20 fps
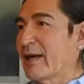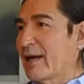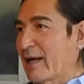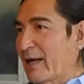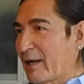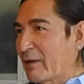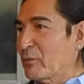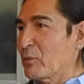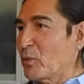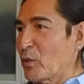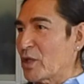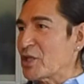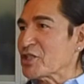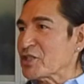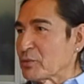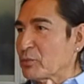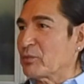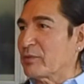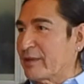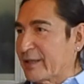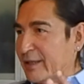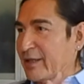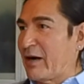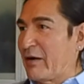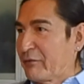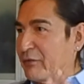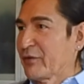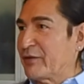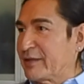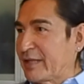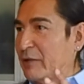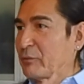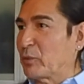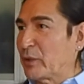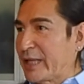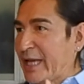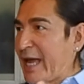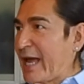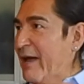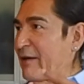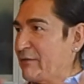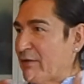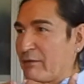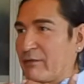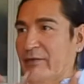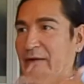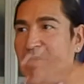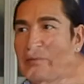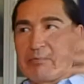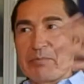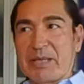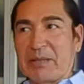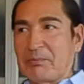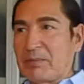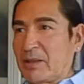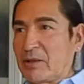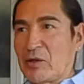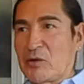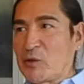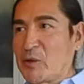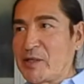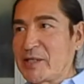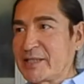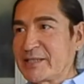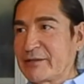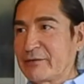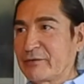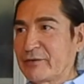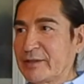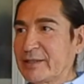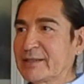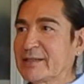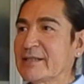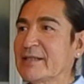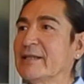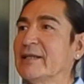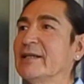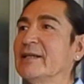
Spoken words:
I wish the comfort that we have of people who are different